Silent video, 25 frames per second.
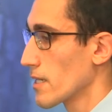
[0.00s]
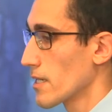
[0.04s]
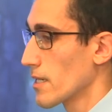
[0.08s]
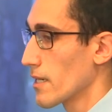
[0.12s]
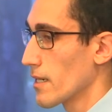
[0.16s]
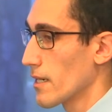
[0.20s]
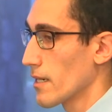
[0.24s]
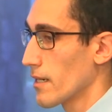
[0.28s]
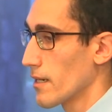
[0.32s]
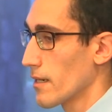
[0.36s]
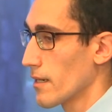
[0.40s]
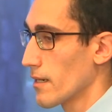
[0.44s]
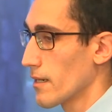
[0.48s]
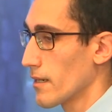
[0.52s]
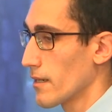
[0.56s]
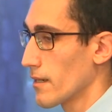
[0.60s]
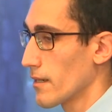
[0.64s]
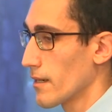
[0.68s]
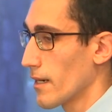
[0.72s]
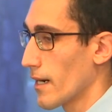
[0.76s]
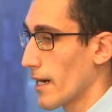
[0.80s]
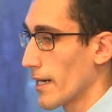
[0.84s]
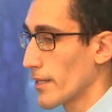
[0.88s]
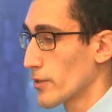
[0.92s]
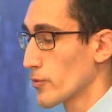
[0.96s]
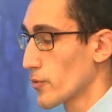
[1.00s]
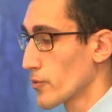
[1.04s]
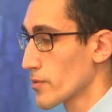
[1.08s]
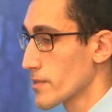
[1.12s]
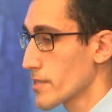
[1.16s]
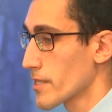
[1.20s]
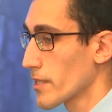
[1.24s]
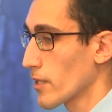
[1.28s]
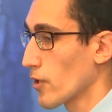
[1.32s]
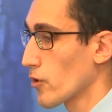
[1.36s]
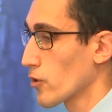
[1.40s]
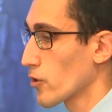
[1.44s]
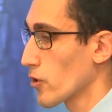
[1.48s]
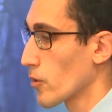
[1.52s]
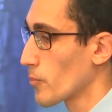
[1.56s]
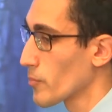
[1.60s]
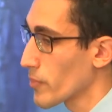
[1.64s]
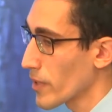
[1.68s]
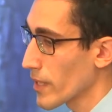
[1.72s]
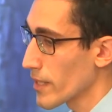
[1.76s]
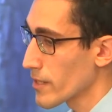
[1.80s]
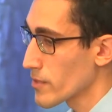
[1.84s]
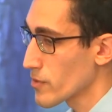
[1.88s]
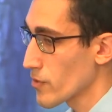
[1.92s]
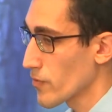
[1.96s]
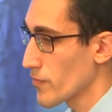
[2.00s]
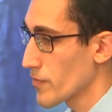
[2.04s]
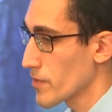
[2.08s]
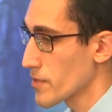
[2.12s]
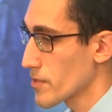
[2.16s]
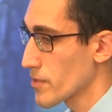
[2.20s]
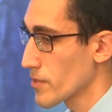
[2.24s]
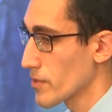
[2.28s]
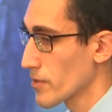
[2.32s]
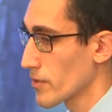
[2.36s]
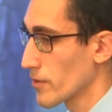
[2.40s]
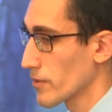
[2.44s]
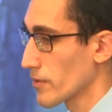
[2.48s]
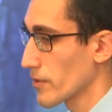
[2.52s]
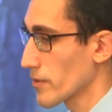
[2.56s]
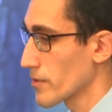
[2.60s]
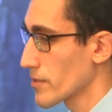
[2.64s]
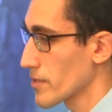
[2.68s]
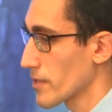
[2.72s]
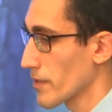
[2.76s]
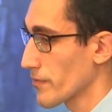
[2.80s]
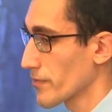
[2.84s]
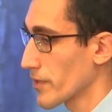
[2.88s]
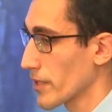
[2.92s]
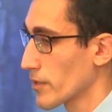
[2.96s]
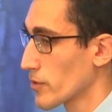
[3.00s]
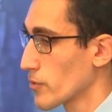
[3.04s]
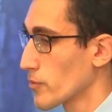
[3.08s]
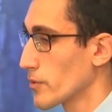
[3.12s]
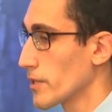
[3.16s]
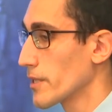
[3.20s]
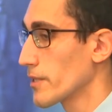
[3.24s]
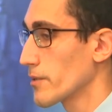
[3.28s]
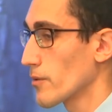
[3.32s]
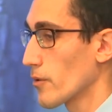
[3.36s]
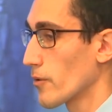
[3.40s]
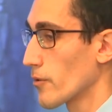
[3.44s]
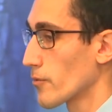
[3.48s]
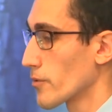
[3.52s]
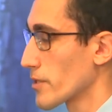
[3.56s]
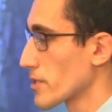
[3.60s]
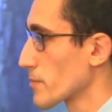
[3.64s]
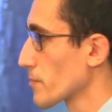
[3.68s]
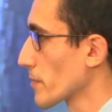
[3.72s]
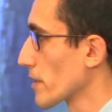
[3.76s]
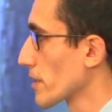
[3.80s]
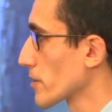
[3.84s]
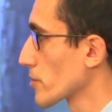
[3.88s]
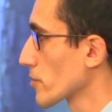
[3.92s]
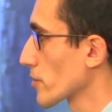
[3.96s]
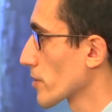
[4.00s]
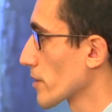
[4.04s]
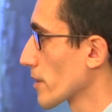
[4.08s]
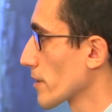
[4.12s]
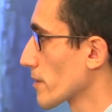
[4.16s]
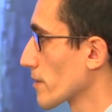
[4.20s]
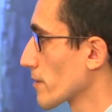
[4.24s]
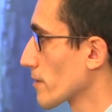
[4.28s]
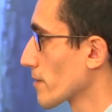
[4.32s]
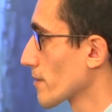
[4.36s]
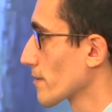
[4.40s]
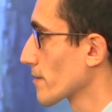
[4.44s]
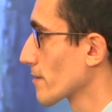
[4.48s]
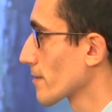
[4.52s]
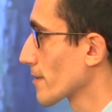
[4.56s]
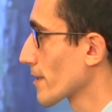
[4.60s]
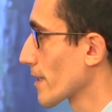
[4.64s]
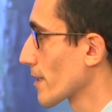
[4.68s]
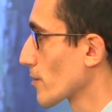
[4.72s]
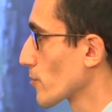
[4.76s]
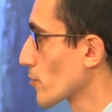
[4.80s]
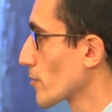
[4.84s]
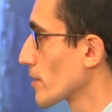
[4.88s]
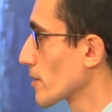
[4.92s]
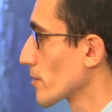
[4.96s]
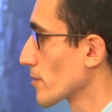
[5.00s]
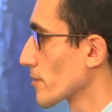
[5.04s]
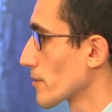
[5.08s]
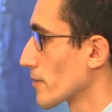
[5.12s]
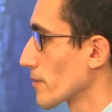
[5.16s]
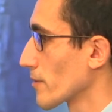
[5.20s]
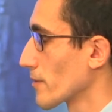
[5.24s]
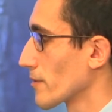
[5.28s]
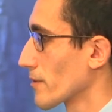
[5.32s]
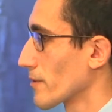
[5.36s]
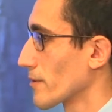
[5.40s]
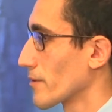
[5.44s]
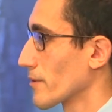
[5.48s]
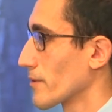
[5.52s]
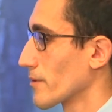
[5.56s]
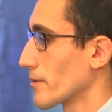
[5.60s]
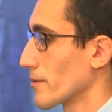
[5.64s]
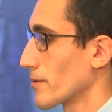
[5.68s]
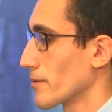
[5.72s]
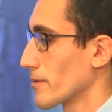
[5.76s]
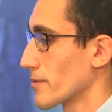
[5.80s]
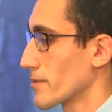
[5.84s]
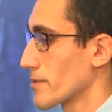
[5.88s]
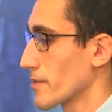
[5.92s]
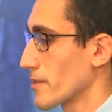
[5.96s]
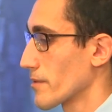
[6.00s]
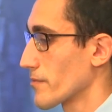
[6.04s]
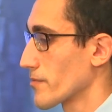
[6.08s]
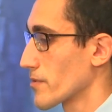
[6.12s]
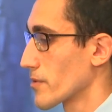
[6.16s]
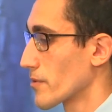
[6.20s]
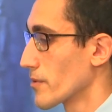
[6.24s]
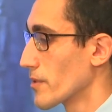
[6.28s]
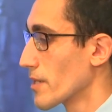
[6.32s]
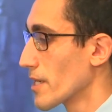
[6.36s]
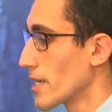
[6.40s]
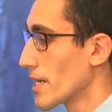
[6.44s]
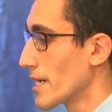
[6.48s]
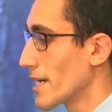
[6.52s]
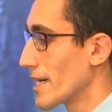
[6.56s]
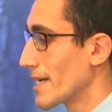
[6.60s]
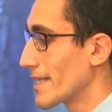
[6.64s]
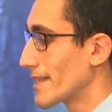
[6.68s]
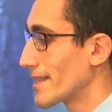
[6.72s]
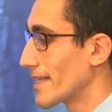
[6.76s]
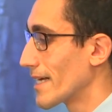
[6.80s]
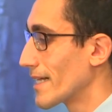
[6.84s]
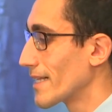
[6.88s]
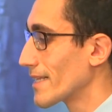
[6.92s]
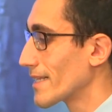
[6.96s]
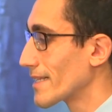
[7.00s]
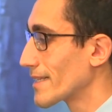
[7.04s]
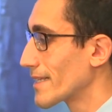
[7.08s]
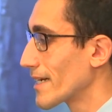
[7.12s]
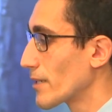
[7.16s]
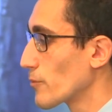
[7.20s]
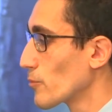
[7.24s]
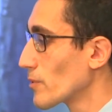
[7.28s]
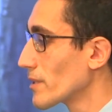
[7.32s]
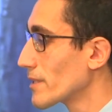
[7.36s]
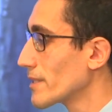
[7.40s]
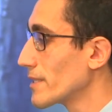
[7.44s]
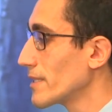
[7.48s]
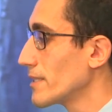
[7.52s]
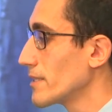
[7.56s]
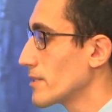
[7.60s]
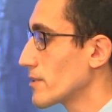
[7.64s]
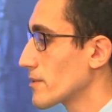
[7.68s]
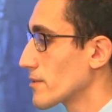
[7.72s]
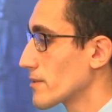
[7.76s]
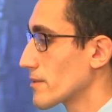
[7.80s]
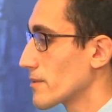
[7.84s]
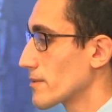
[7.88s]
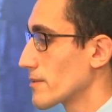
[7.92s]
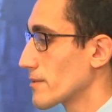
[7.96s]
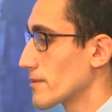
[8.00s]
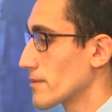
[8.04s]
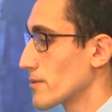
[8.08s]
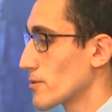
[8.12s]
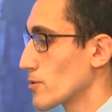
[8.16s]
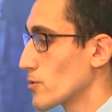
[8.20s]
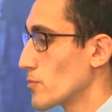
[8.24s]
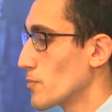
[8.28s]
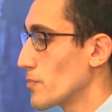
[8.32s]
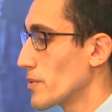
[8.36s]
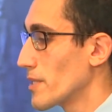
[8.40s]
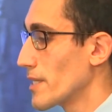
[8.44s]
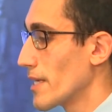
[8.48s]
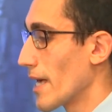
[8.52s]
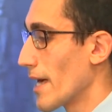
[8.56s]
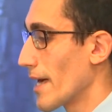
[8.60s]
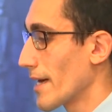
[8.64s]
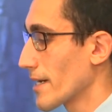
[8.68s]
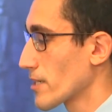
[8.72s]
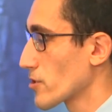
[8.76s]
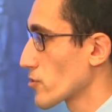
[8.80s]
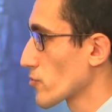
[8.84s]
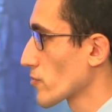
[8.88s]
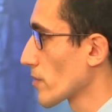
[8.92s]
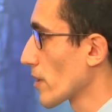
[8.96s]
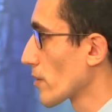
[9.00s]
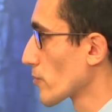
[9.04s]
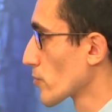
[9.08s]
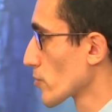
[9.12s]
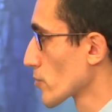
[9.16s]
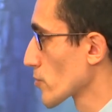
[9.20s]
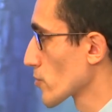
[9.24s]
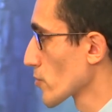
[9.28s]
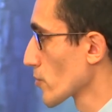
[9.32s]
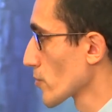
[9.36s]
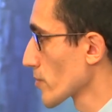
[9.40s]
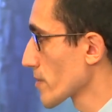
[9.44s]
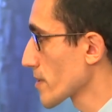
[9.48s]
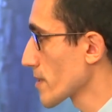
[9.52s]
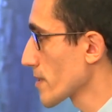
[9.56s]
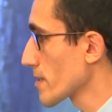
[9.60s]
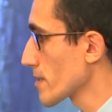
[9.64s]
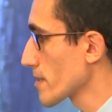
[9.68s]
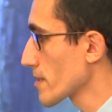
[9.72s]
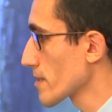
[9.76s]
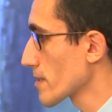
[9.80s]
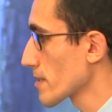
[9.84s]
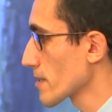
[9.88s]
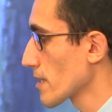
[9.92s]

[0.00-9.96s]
I don't think our compliance officer on herself can do it, or risk manager can do it on herself. So there will need to be extra resources.